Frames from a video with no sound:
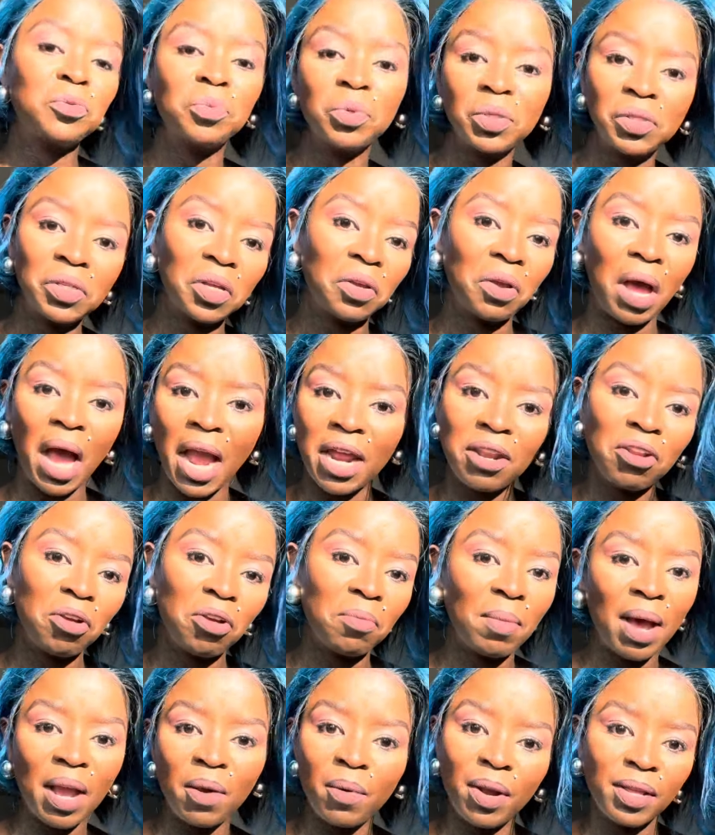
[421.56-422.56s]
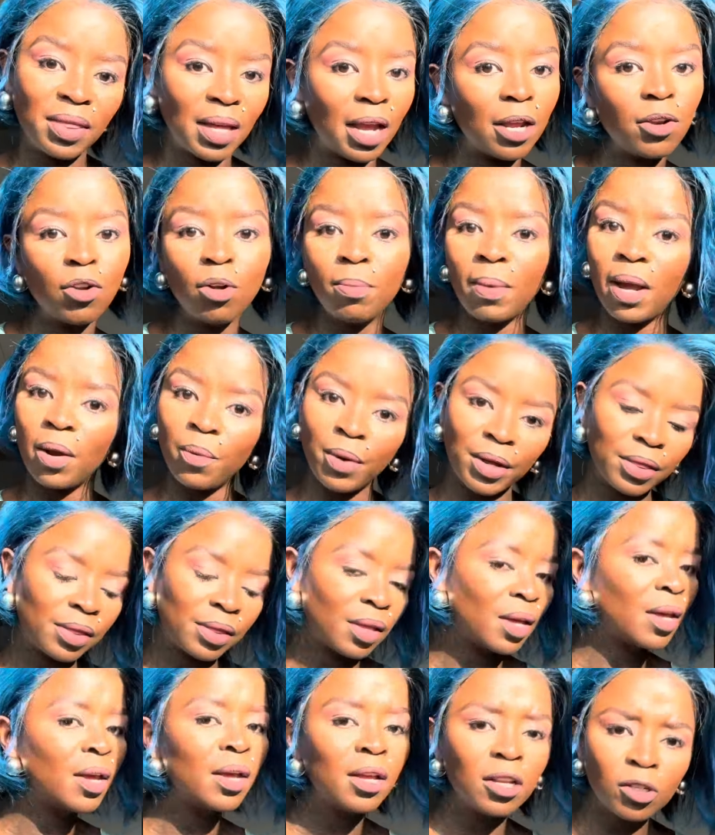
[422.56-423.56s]
we say, I know my worth, I know my worth.
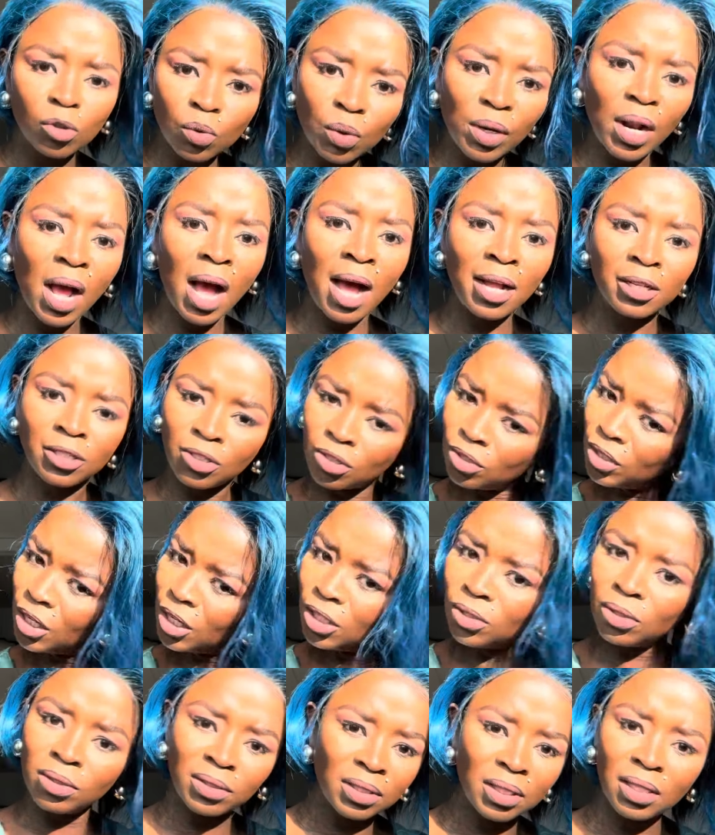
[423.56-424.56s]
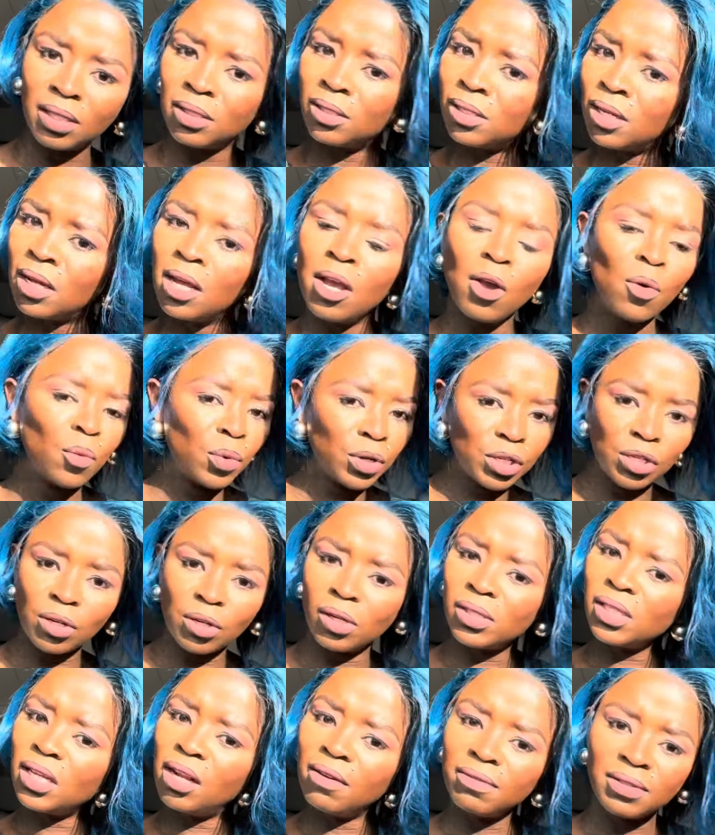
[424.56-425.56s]
Sweethearts, you need to sit with
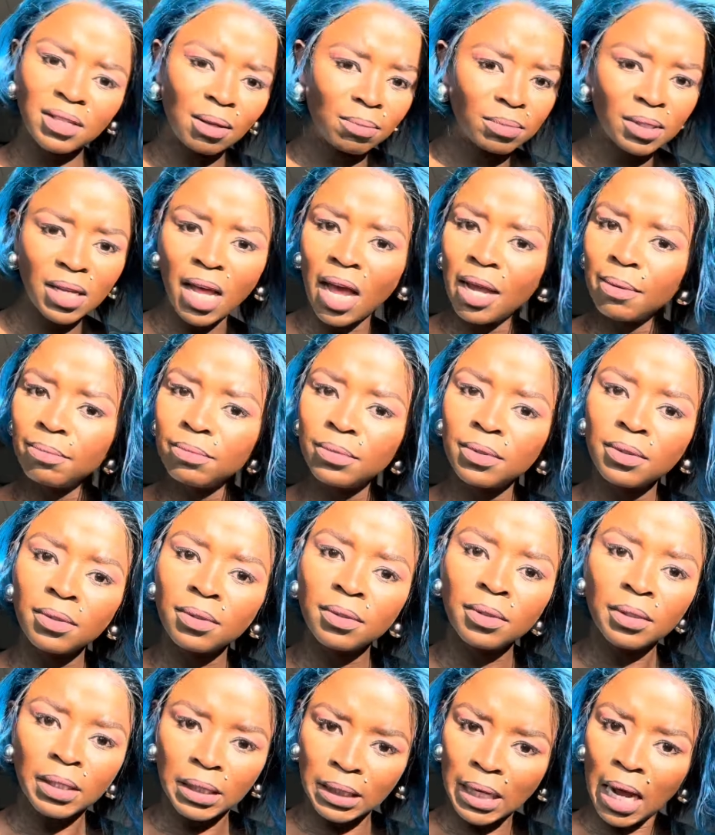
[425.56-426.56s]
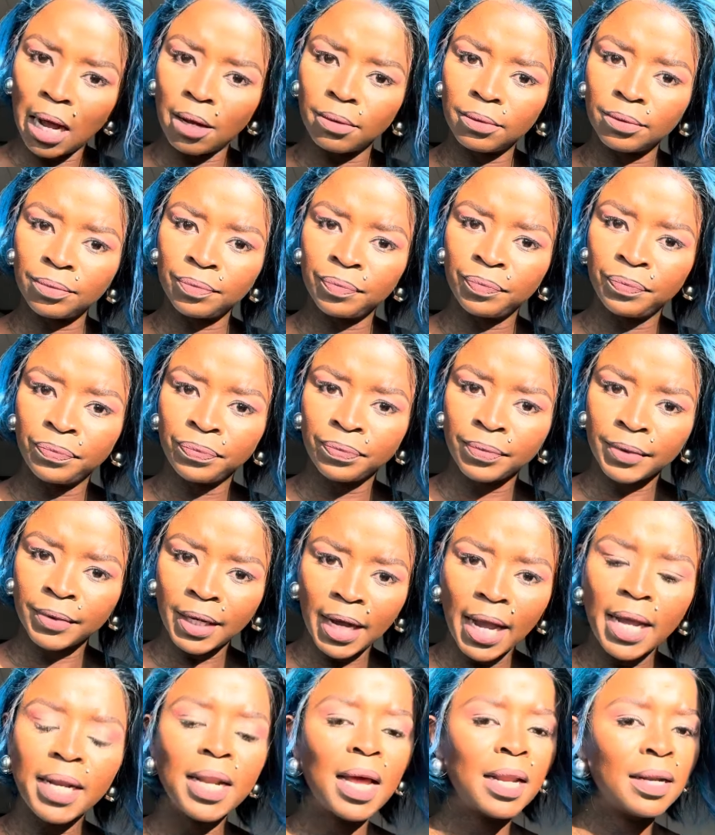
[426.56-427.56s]
yourself sometimes down
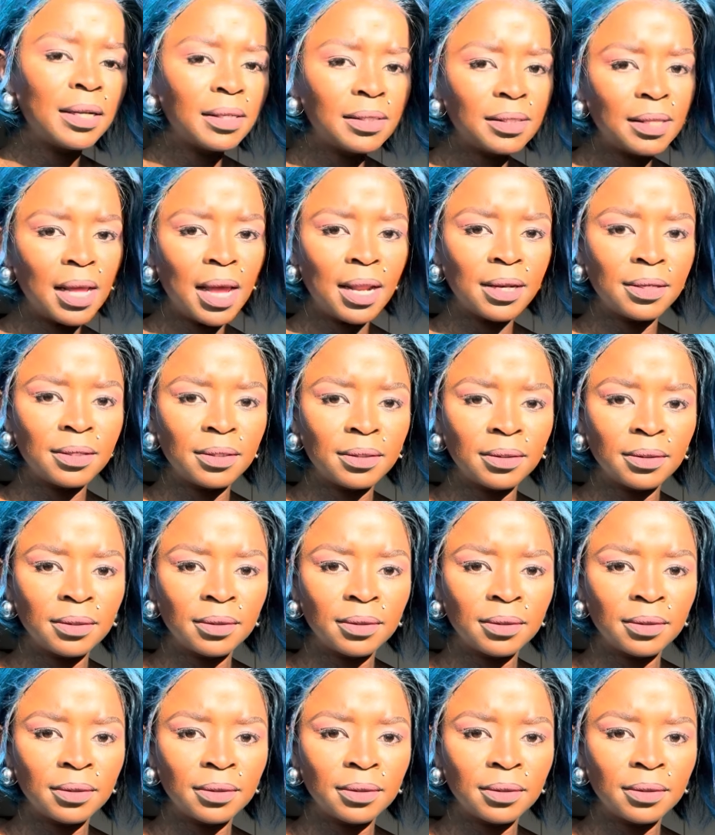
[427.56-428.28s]
and understand